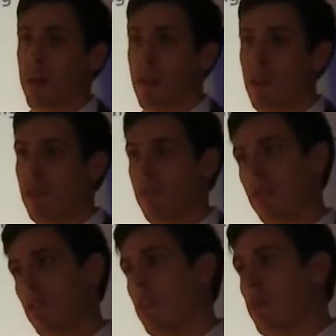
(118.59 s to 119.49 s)
but the
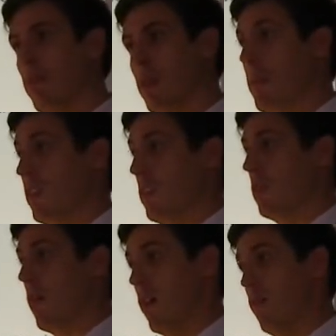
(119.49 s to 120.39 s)
business might feel that
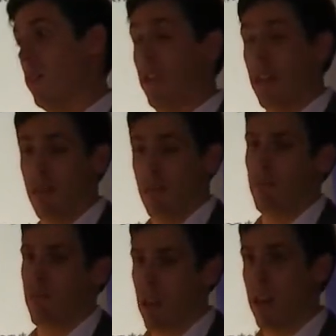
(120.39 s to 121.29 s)
they
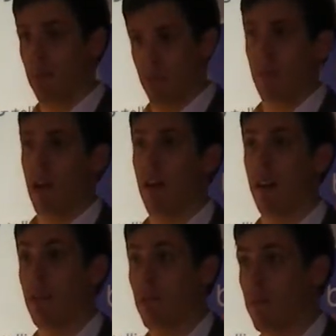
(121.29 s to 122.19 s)
uh, reached their
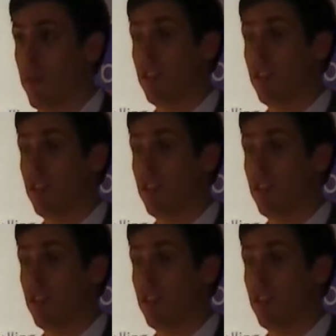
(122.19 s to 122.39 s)
goal.